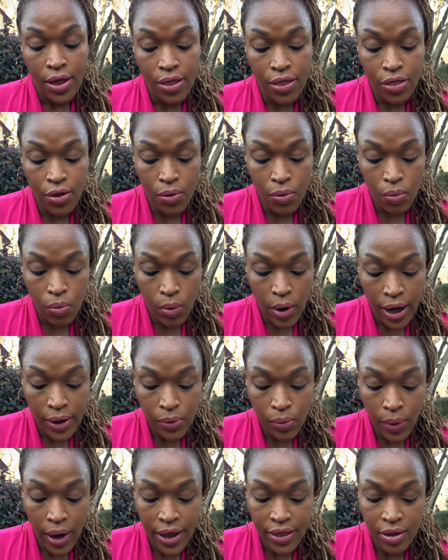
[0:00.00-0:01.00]
The
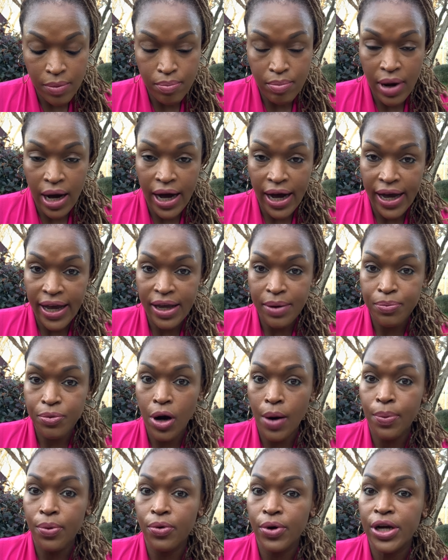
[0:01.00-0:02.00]
one way that my
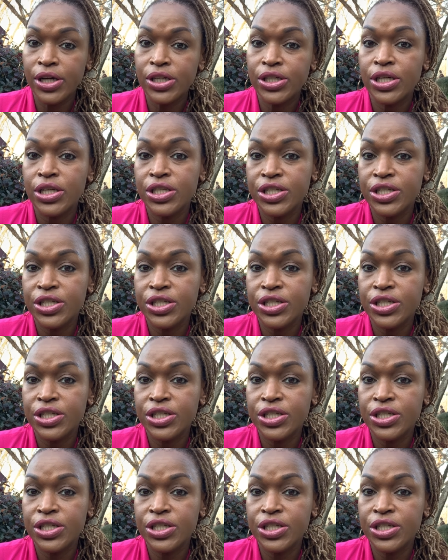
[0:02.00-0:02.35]
preparation